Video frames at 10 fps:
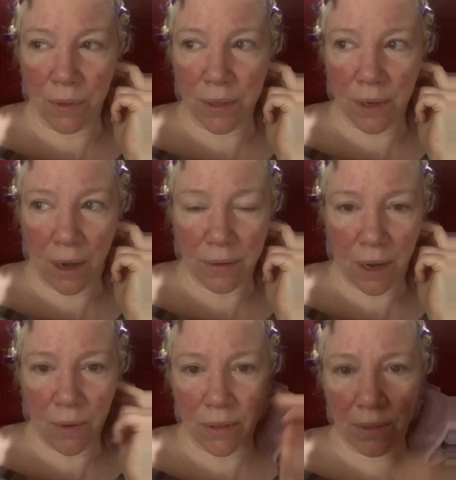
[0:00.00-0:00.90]
These
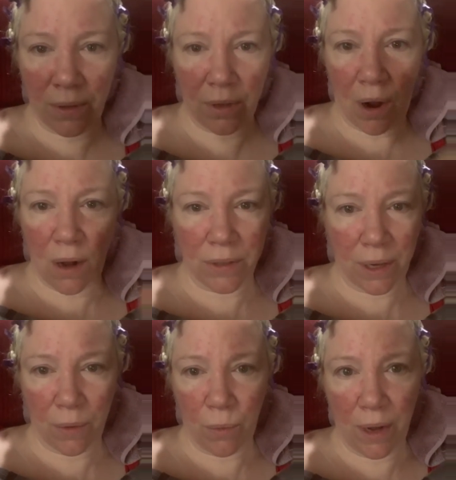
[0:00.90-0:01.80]
terrorists in their yards are
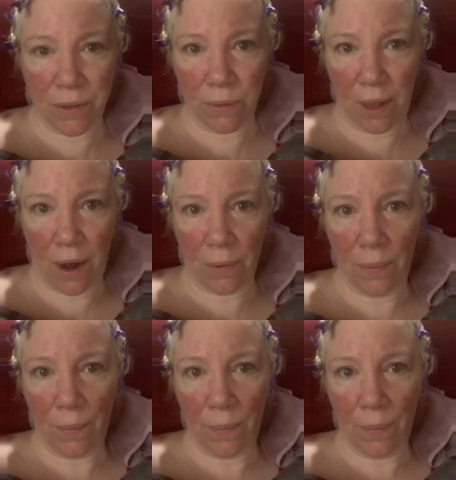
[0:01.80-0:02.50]
getting way too loud.